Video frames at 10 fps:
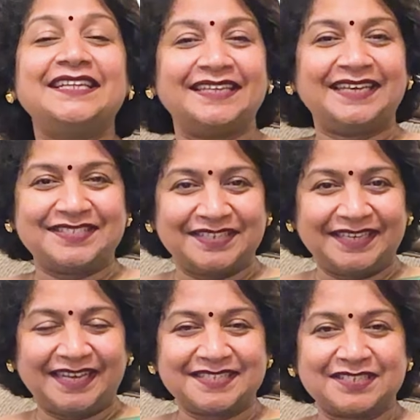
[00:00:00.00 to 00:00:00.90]
and engaging
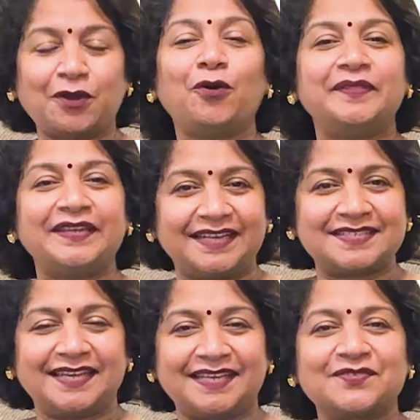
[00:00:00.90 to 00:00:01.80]
guest on the
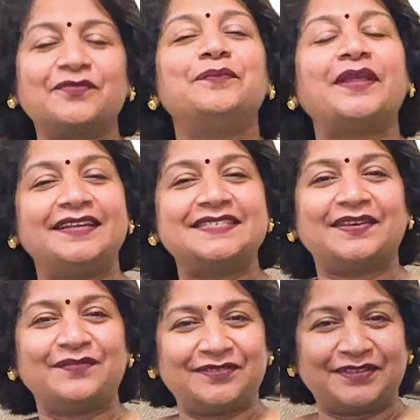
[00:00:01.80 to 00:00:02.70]
next guest from
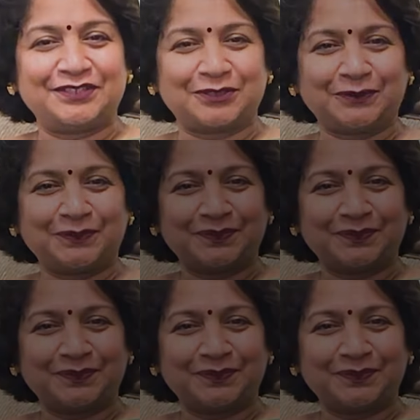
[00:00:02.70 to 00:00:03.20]
973 show.